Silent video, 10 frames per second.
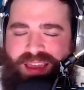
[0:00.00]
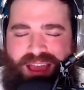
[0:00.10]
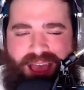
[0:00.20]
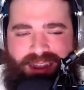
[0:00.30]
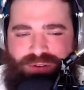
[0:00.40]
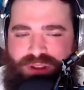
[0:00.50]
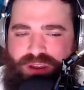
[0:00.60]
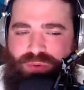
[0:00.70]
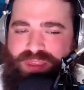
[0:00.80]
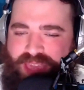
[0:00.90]
I don't
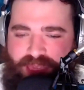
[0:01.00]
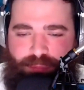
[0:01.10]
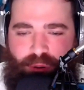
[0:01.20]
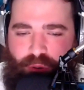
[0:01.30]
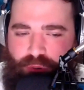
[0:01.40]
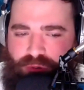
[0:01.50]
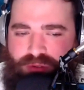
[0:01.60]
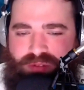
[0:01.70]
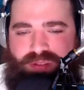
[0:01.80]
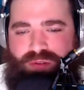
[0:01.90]
know, he
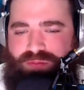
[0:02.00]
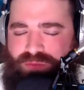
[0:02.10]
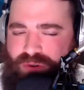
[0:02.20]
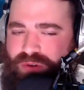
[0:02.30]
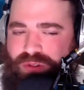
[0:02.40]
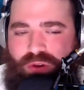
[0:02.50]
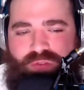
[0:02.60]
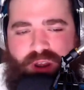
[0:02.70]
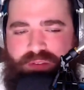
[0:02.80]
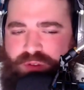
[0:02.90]
pulled the wool
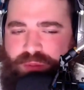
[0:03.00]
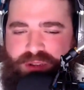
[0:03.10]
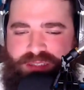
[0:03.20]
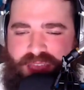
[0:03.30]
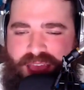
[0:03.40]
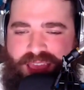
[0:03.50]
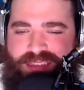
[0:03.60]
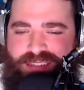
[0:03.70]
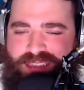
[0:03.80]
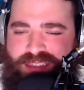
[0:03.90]
over everybody's
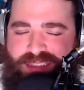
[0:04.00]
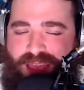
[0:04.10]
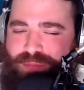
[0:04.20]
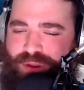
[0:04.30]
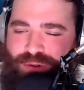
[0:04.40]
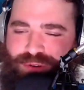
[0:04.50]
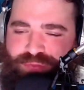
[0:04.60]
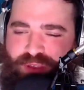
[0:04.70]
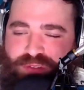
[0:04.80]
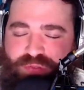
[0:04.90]
eyes and Tom Gores
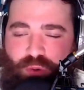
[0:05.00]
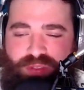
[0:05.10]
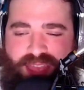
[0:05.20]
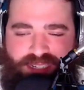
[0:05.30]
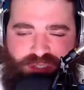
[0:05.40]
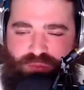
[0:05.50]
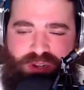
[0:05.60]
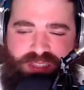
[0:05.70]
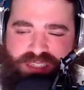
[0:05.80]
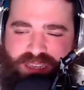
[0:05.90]
fell for it. That's just
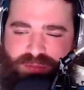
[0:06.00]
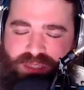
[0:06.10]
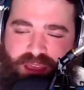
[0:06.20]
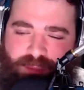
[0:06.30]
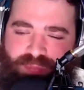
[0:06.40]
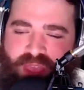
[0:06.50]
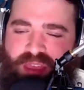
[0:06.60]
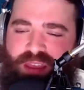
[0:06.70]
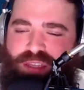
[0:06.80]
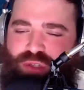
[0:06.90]
what it seems like.
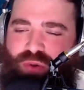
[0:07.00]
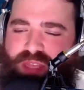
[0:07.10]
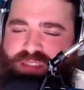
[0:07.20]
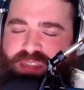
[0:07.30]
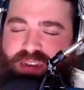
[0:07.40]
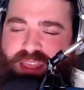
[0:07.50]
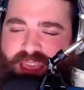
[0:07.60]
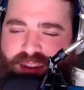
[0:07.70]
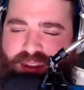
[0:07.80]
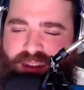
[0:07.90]
So against
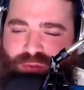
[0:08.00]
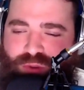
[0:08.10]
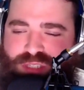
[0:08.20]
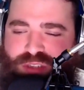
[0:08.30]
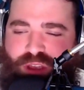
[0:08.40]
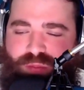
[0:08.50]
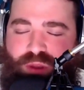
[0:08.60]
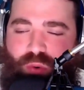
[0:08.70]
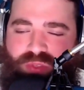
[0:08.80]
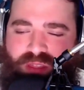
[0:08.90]
Indiana, we saw him
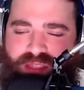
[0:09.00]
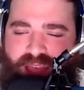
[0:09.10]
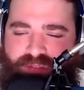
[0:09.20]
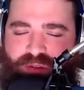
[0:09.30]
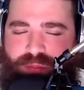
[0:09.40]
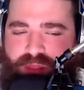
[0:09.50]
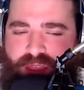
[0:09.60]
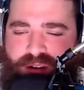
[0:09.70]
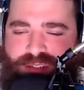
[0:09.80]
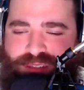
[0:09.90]
go with 11
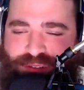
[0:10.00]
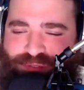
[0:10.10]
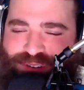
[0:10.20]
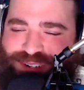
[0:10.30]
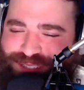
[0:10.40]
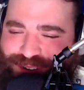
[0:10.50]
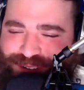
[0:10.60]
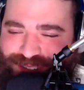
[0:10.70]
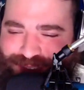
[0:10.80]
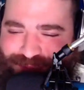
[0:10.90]
players in the first
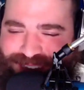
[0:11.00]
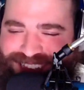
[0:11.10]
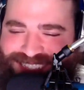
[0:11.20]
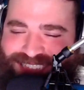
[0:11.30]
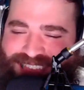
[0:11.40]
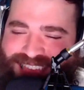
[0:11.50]
13 minutes.